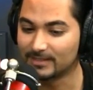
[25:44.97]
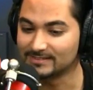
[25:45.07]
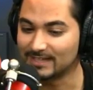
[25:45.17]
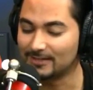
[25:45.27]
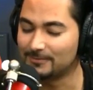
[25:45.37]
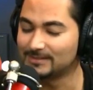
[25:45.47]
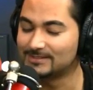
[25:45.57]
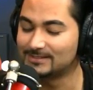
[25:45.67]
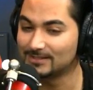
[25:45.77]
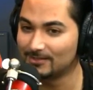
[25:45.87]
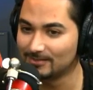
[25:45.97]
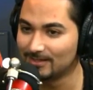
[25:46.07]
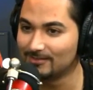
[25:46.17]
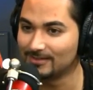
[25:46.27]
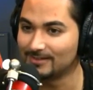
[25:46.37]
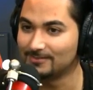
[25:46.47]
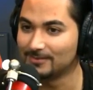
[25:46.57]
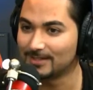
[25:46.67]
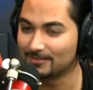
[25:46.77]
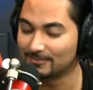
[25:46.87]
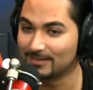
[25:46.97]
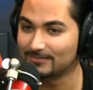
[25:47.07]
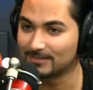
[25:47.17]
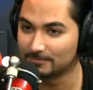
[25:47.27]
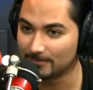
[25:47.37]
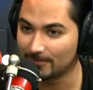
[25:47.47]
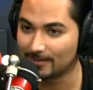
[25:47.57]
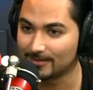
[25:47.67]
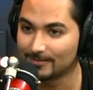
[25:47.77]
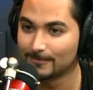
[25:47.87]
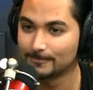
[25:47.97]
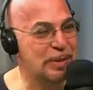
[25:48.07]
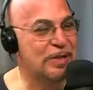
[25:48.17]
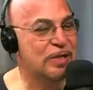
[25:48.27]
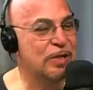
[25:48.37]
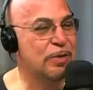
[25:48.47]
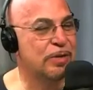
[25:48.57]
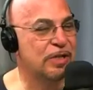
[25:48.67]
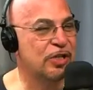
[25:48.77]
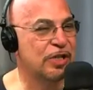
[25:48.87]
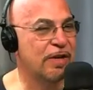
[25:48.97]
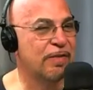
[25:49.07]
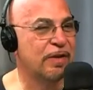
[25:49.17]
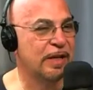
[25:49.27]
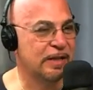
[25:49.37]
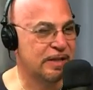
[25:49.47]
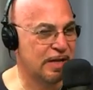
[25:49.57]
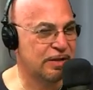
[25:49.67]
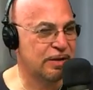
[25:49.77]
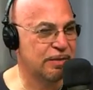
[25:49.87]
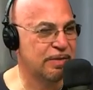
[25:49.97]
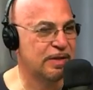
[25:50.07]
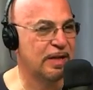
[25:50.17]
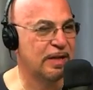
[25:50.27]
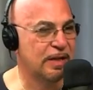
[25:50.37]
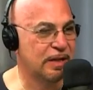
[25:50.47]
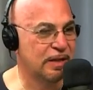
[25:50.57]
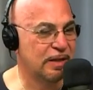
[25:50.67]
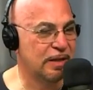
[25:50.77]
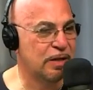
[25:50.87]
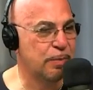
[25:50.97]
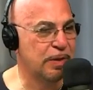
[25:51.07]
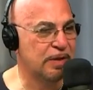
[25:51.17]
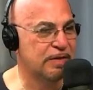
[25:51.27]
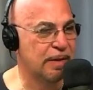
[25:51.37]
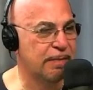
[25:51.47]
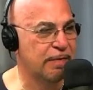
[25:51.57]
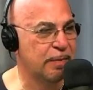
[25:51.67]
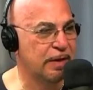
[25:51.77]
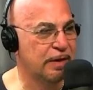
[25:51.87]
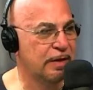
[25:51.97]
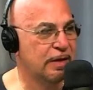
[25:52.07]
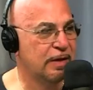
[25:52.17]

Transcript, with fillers: because I have been so loaded when I've left the bar. But do you? Does she ever like text you and say, "Can you pick this up for me?"